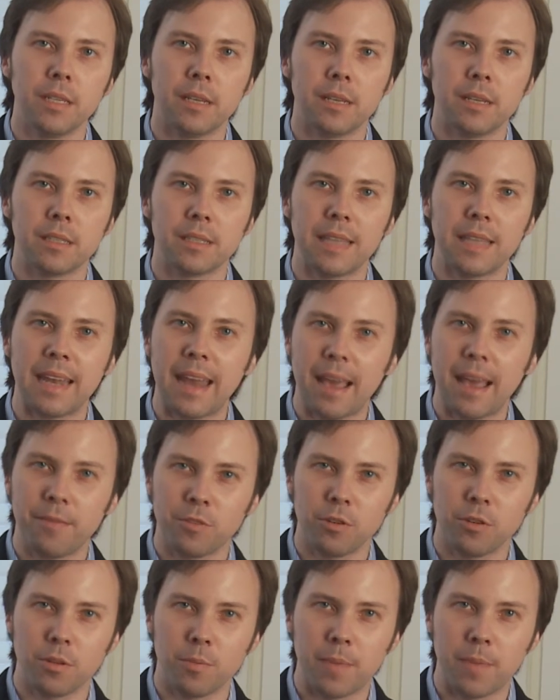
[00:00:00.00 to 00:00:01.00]
is that
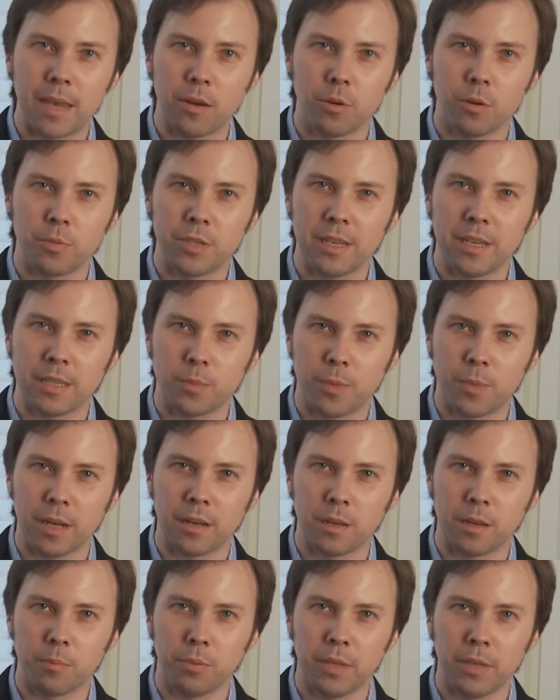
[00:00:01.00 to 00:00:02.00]
after the bankruptcy has been
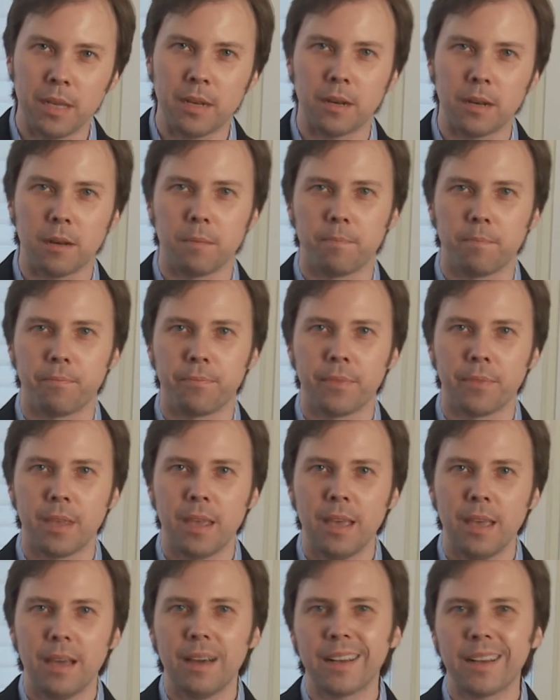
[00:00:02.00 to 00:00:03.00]
completed,
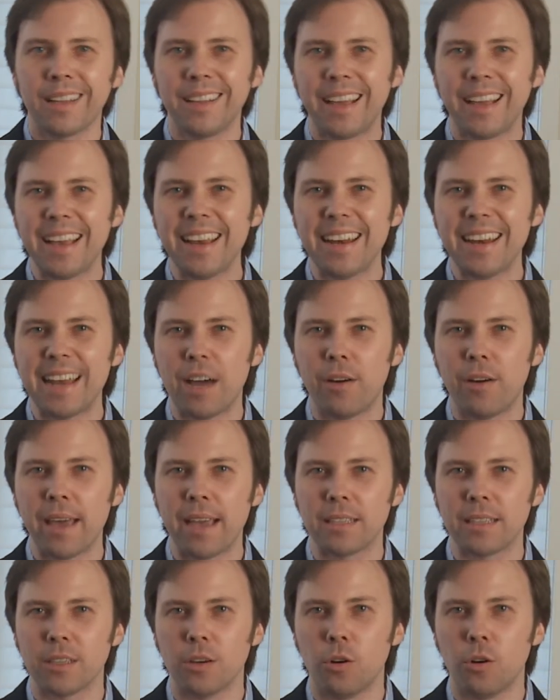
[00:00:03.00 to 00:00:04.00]
a client now
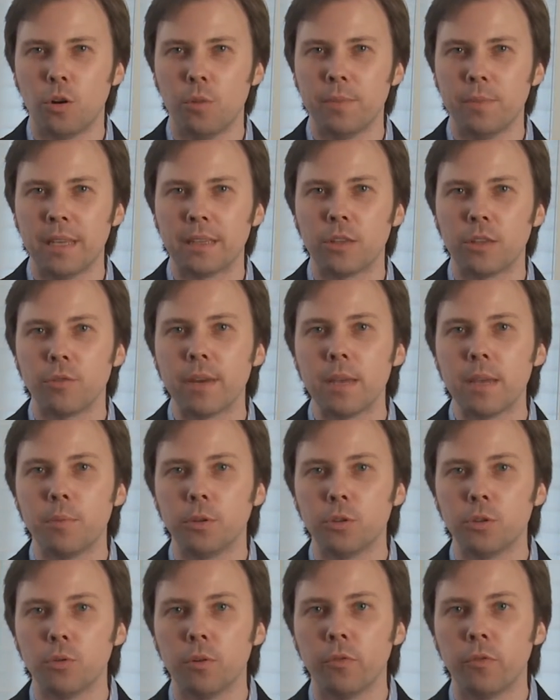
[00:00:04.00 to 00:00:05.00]
has a home that they're able
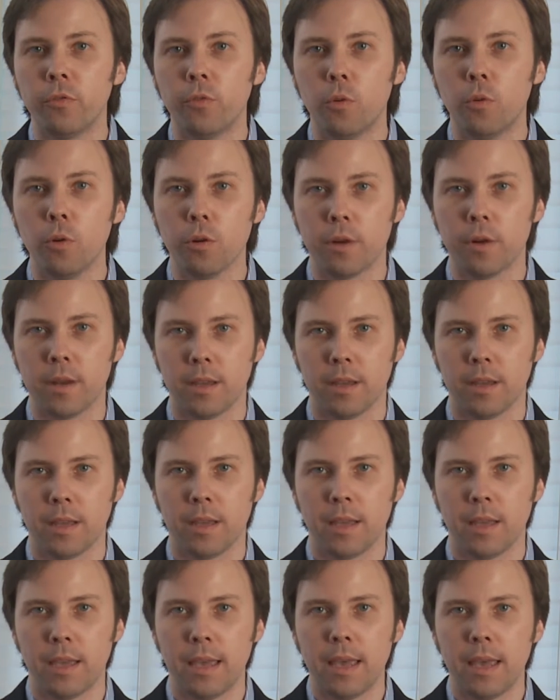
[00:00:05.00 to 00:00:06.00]
to afford
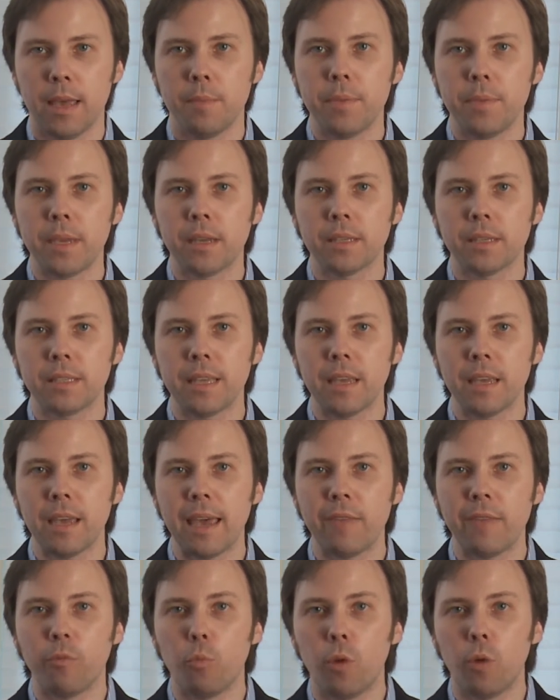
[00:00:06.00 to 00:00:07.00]
because they
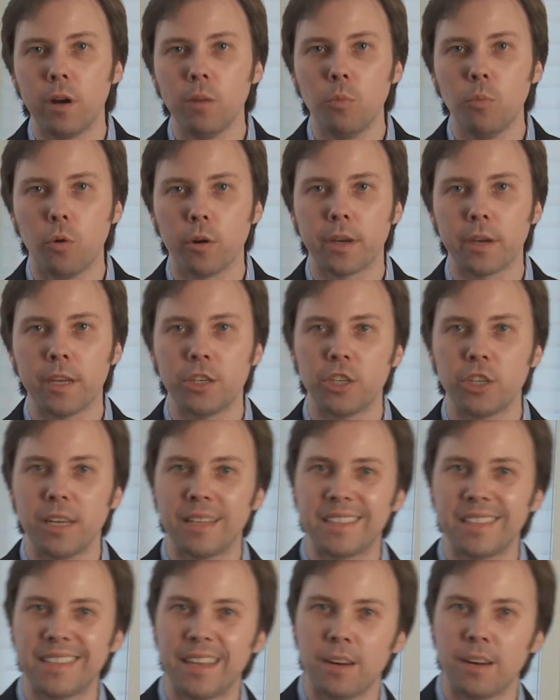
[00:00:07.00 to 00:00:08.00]
have one mortgage
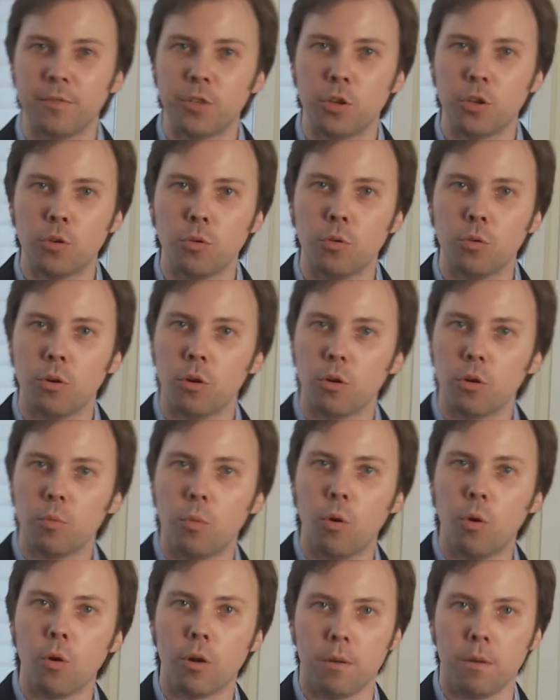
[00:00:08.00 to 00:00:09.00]
instead of 2 or
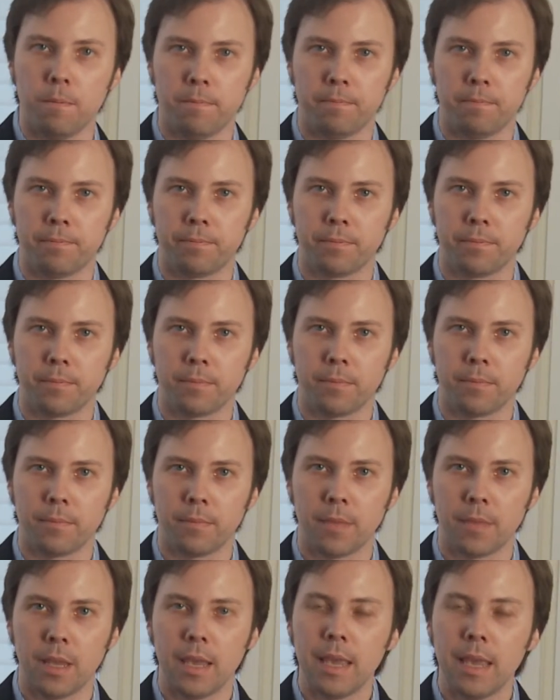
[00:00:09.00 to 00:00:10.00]
more.
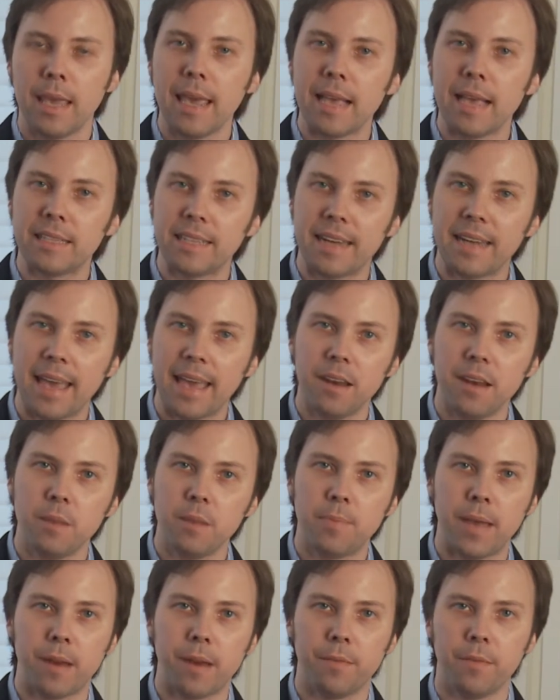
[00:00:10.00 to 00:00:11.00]
As an added
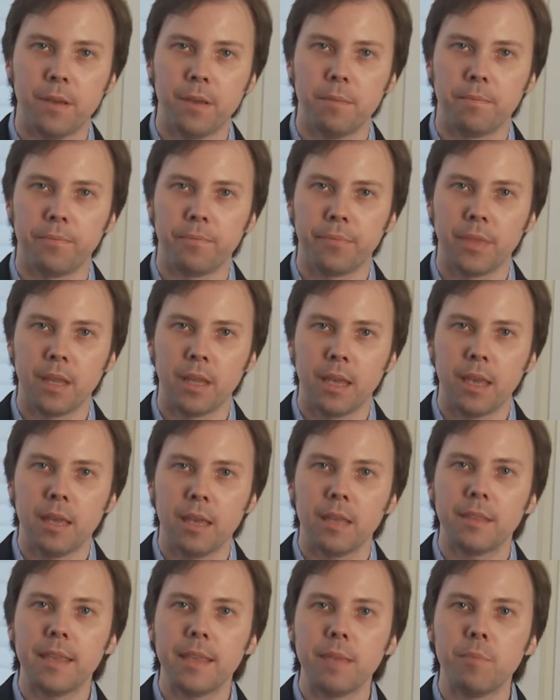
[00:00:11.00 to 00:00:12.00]
benefit,
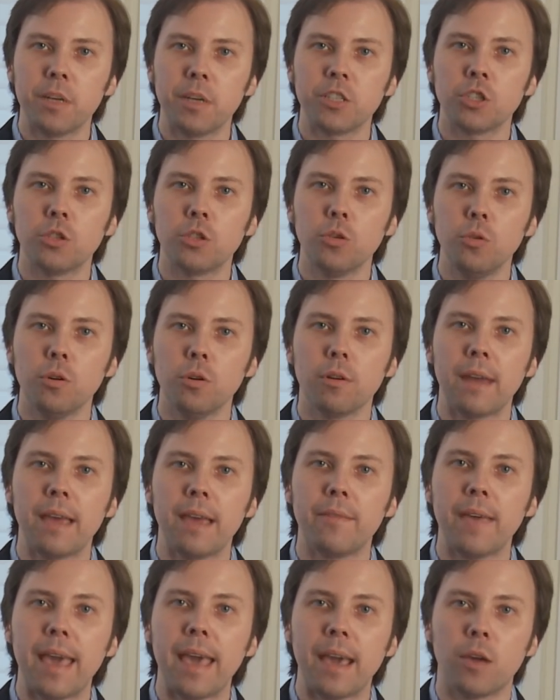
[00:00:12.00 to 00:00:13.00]
they much sooner
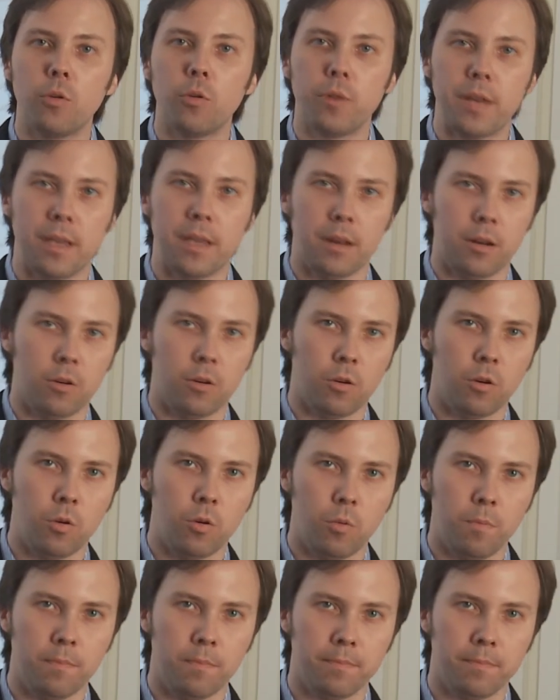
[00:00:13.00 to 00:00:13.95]
have equity in their home.